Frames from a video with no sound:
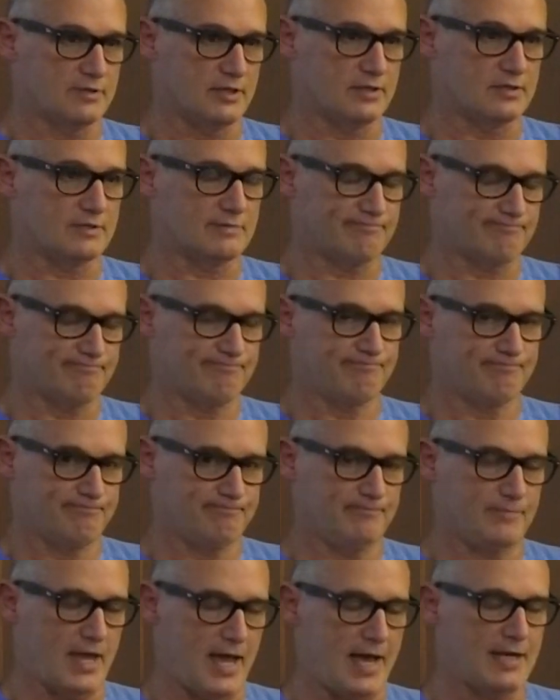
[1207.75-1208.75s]
It's
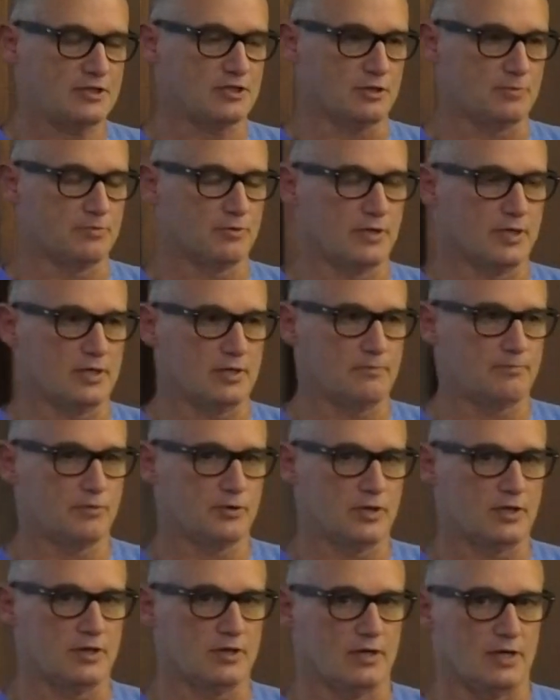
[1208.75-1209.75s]
actually
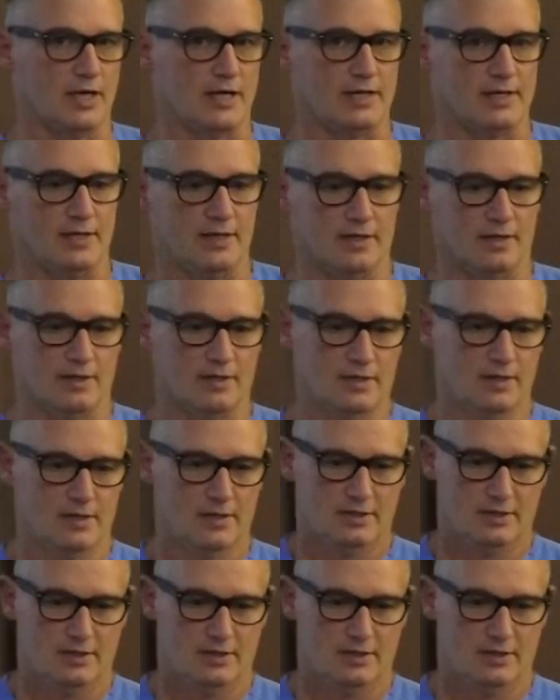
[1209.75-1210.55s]
pretty good idea.